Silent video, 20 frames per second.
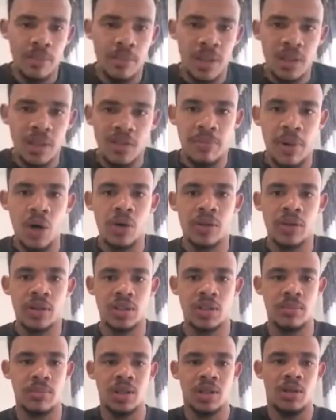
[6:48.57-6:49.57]
both. It's a
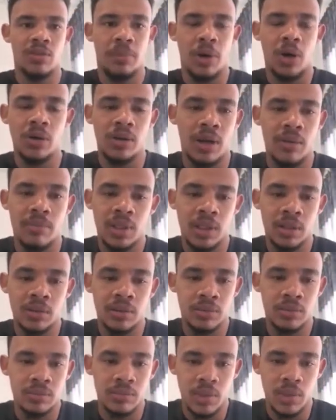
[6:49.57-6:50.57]
bit of both. I mean,
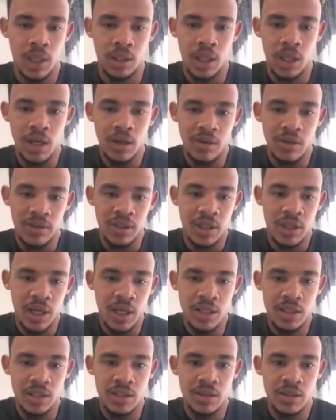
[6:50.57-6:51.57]
at the end of the
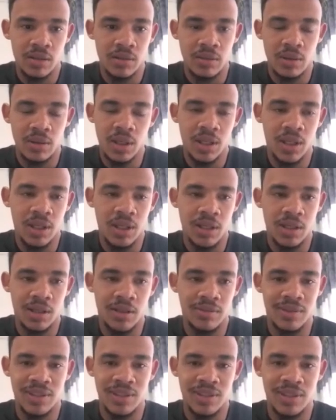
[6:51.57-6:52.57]
day, uh,
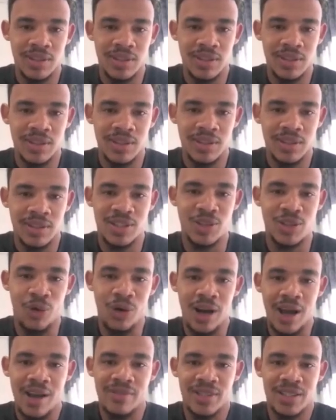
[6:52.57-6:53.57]
it's your life.
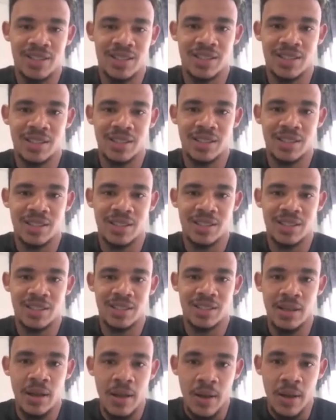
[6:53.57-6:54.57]
It's
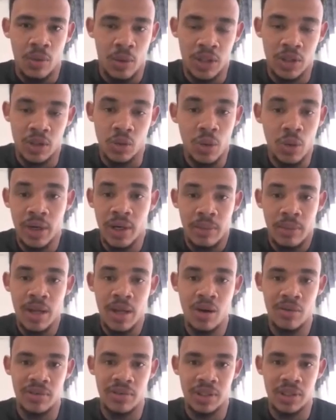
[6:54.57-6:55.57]
what you want to make of it.
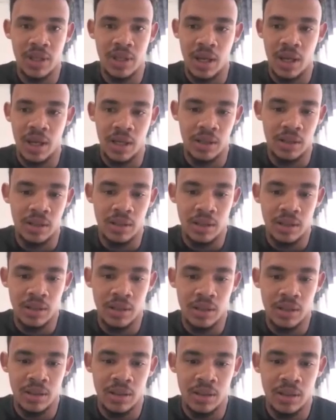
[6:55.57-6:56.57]
And I
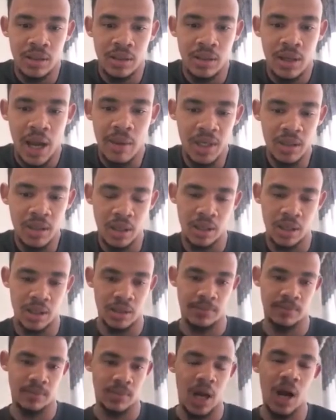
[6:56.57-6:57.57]
mean, uh, I
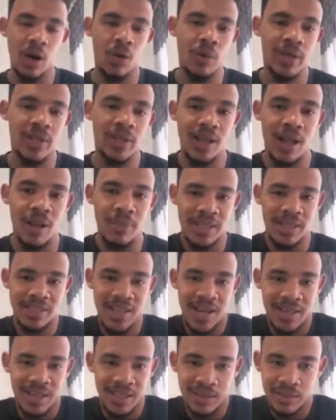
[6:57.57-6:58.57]
always tell my son,
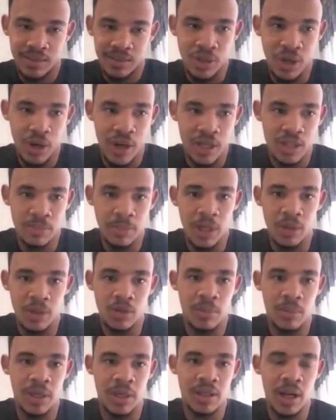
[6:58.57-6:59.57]
like, you know, I explain to
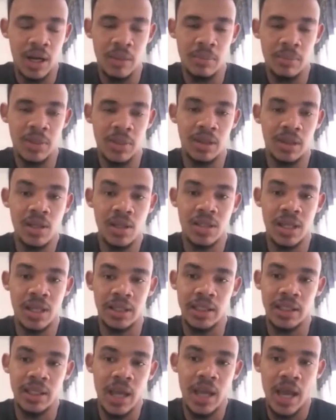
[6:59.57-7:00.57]
him, I tell him the things that
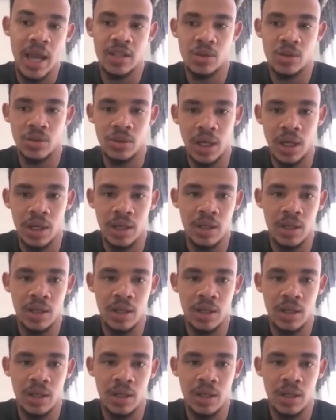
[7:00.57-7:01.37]
he has today,